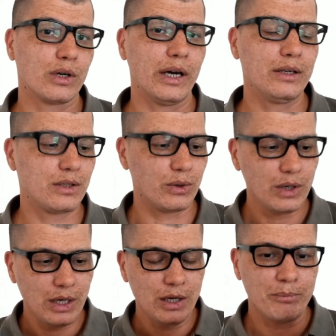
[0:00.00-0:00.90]
Okay, so
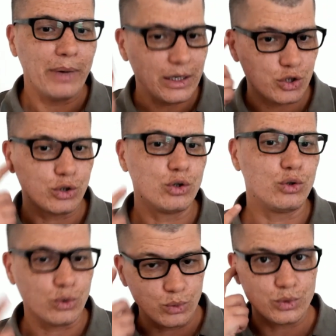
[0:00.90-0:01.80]
make sure you
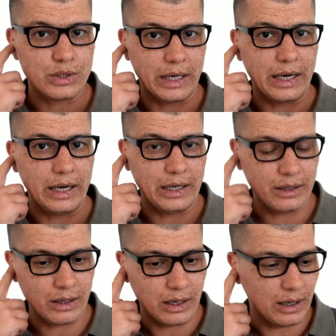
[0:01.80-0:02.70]
use a